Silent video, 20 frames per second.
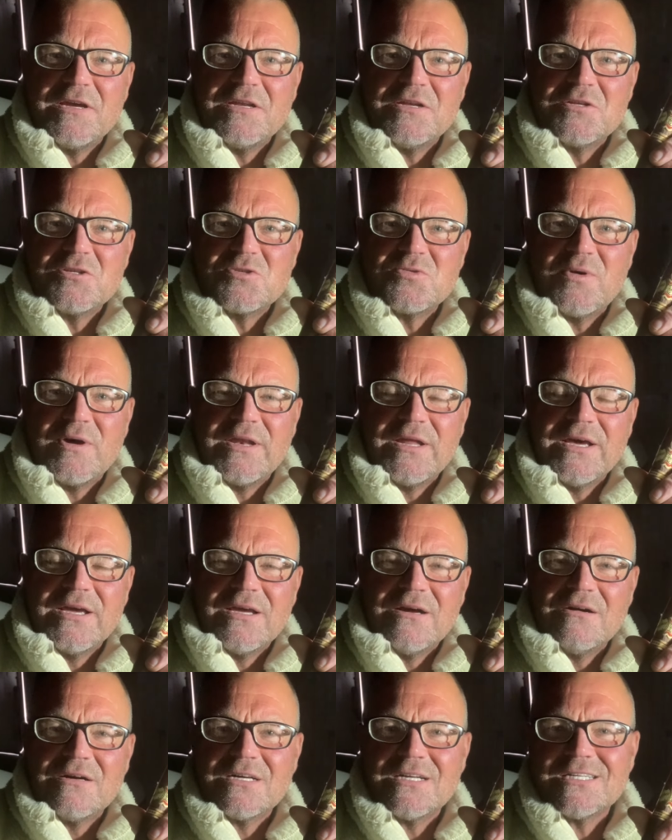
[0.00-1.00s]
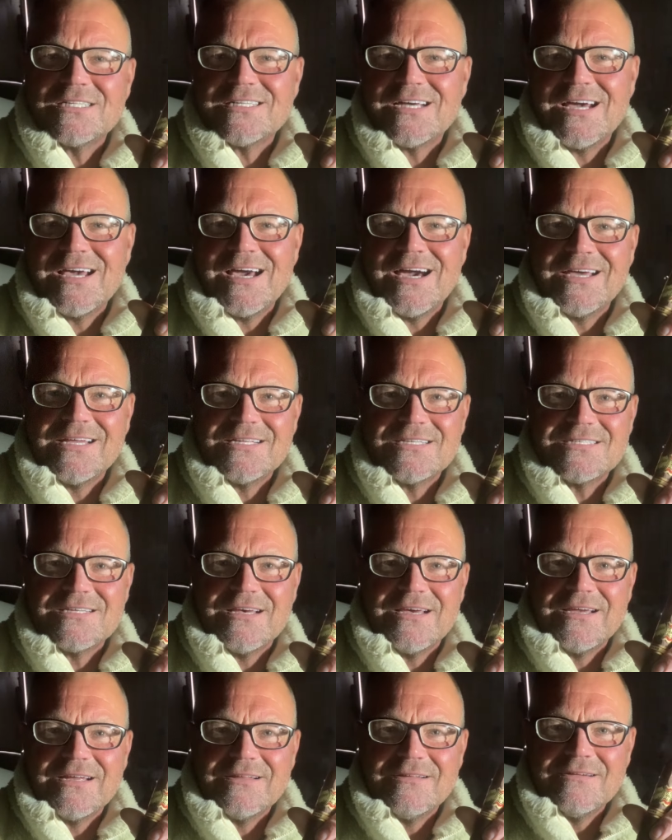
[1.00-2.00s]
and 20. I'm going to say
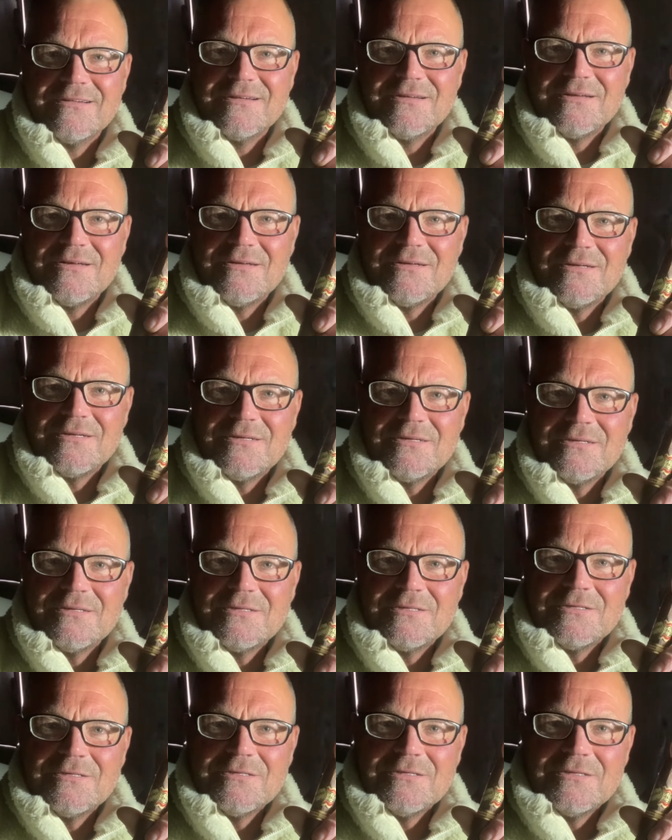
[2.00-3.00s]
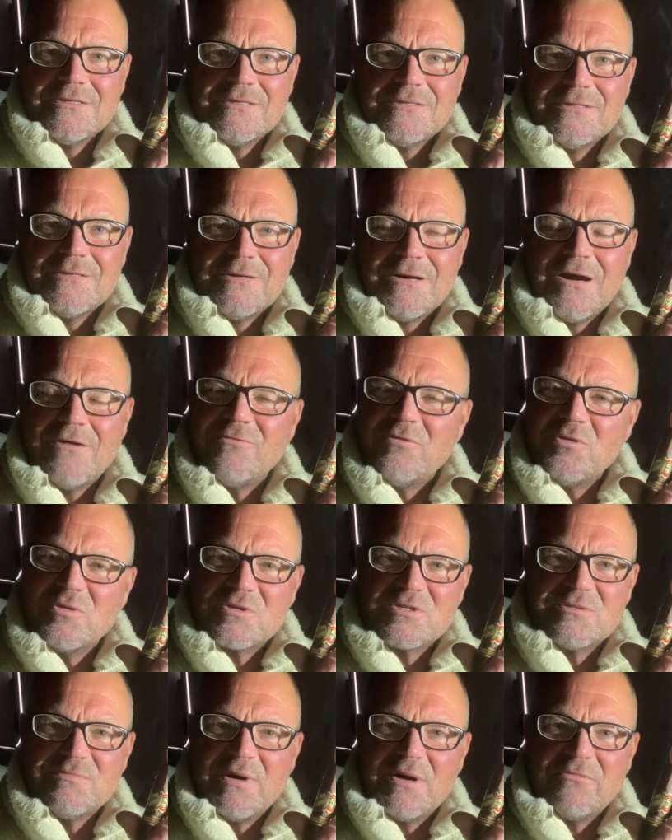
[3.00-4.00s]
18. I haven't looked
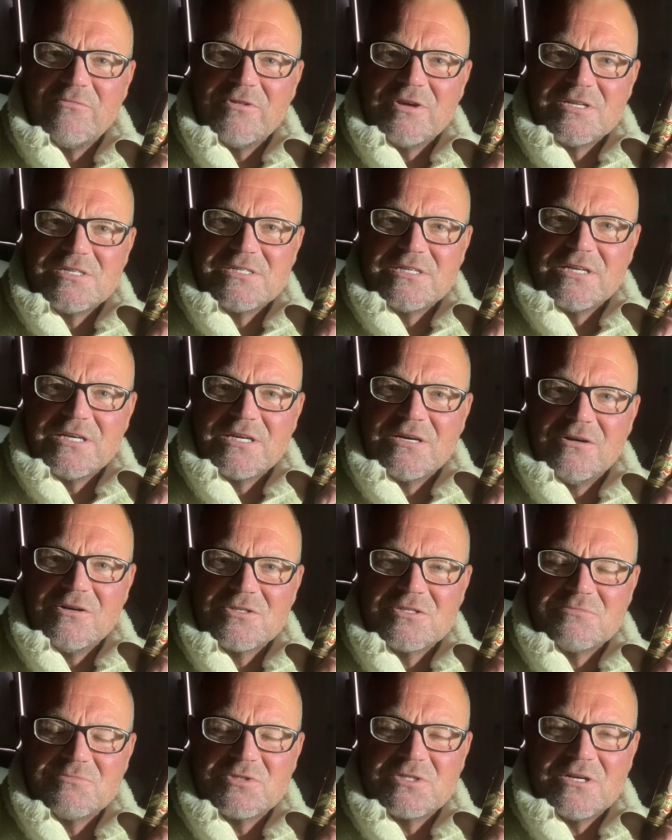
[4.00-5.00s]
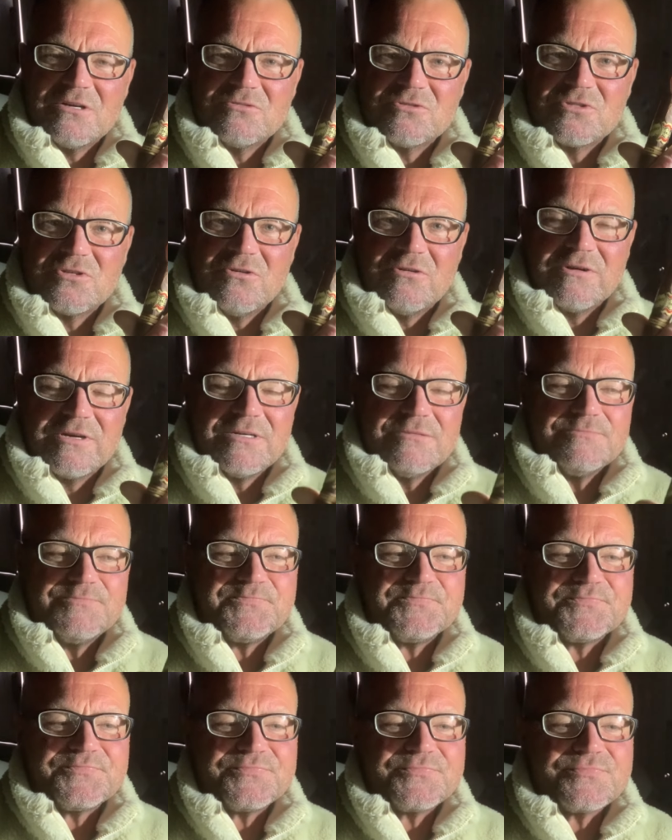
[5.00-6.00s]
them up recently, guys. I'm so sorry.
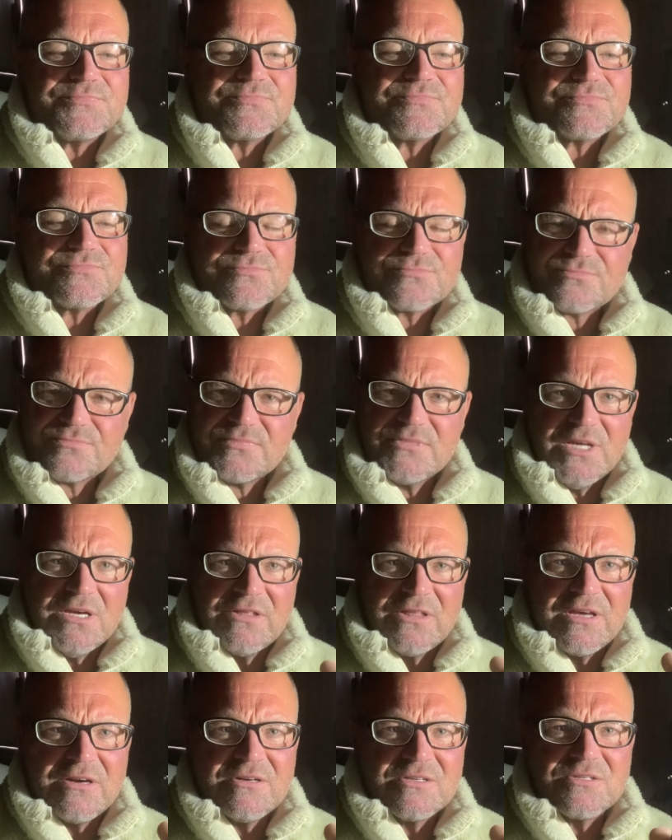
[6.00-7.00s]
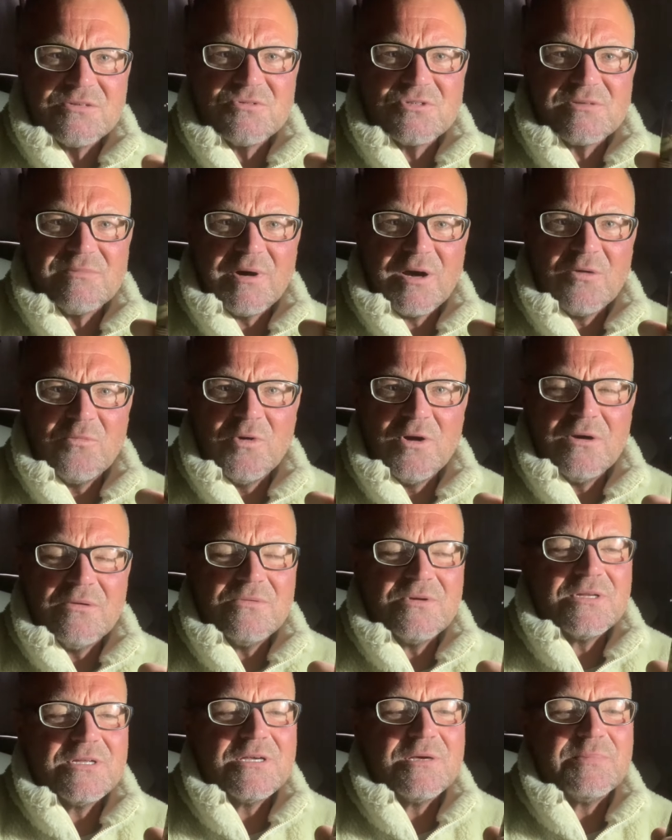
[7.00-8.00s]
You think I'd do some homework,
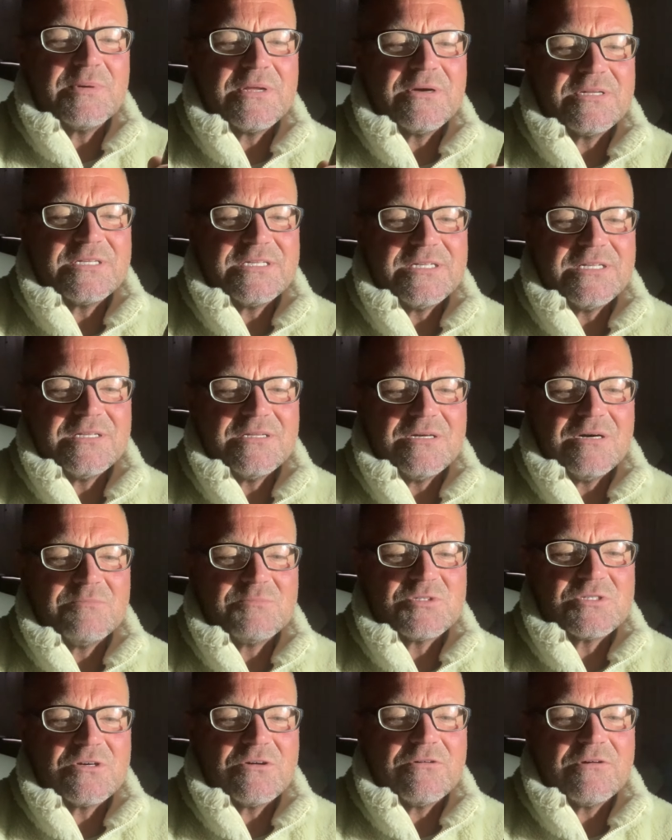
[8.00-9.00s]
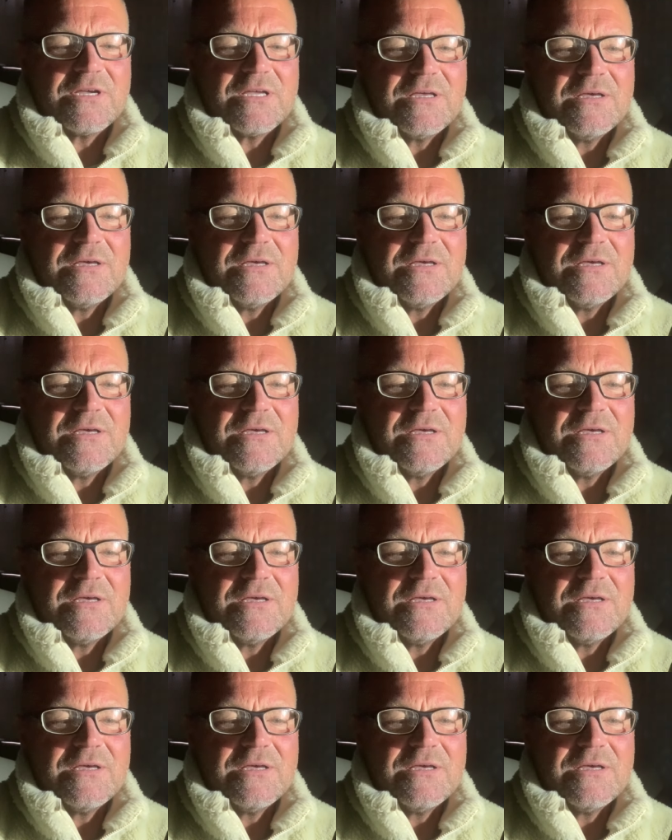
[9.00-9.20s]
wouldn't you? But I didn't. I'm sorry.